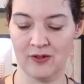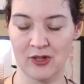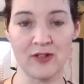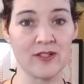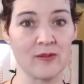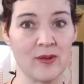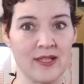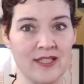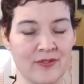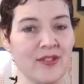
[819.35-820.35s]
there's also
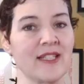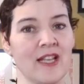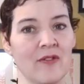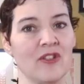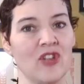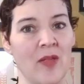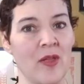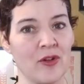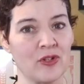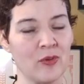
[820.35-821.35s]
a different selvage
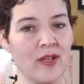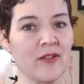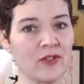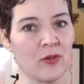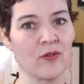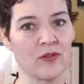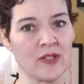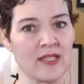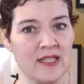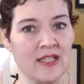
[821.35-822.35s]
end that you're doing, so the
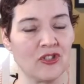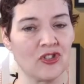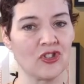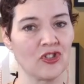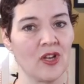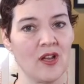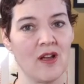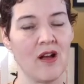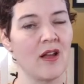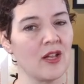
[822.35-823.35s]
first stitch
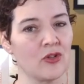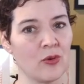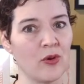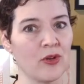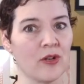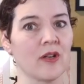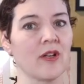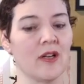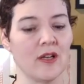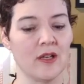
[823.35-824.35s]
on each row you're
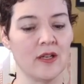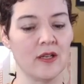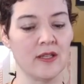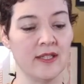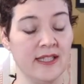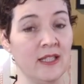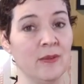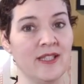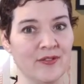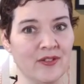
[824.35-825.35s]
dealing
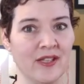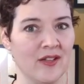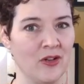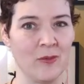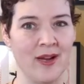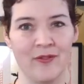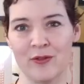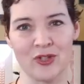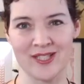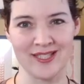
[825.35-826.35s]
with differently than you might if
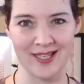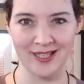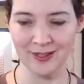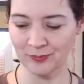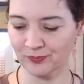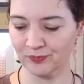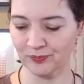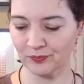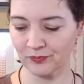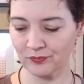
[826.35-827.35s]
you're just knitting.
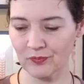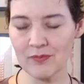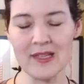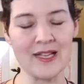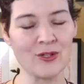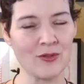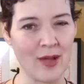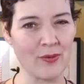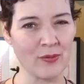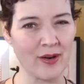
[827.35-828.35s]
So
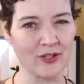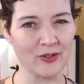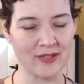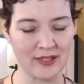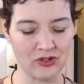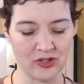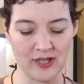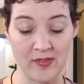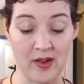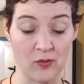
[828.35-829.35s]
that requires your
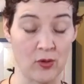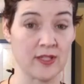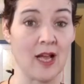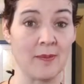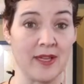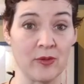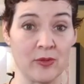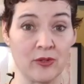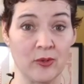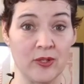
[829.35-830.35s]
attention, and then of course up here
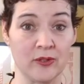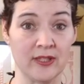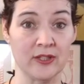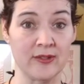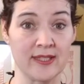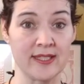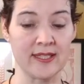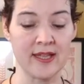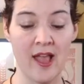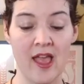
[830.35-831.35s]
when you're doing your
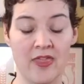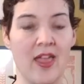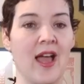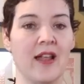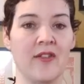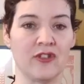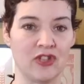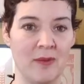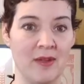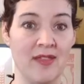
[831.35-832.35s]
decreases, that and the
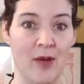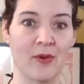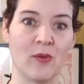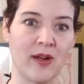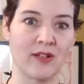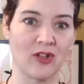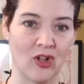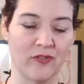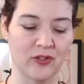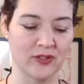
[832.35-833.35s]
shaping, that requires
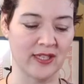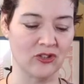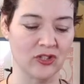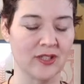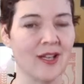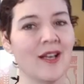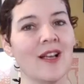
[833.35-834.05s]
all of your attention.